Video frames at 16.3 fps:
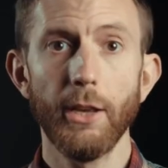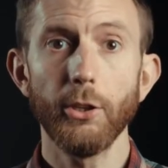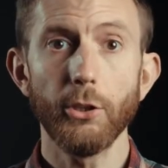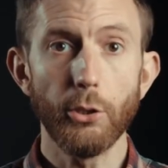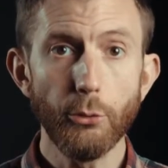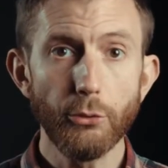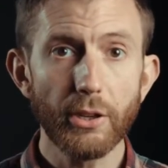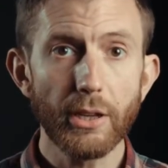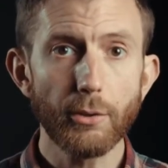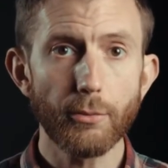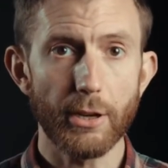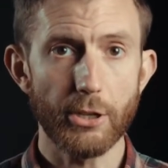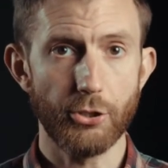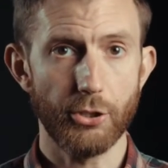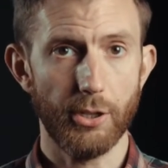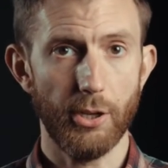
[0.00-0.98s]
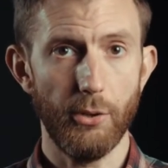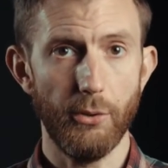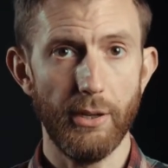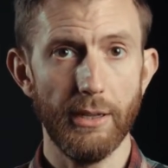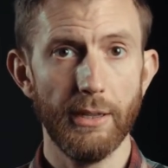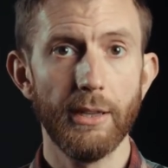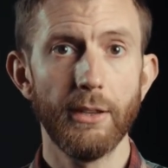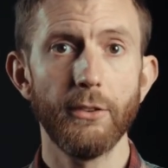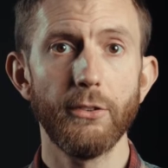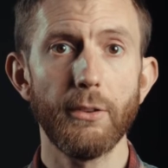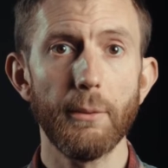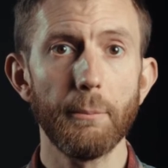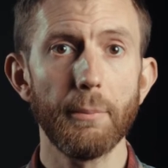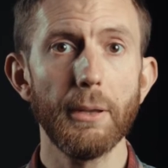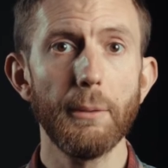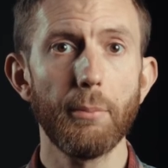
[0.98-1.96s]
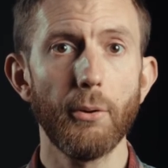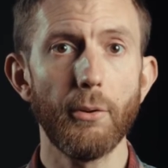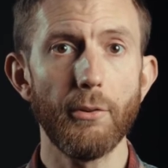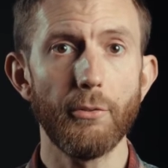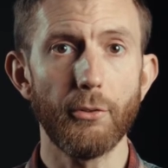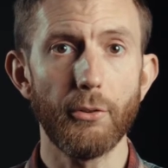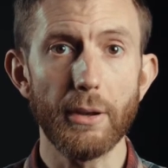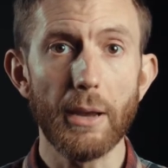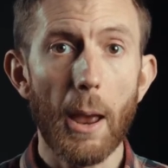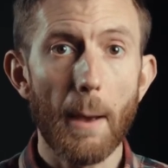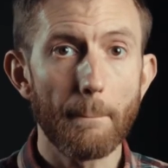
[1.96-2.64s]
Using erasure coding, SymplyPERIFERY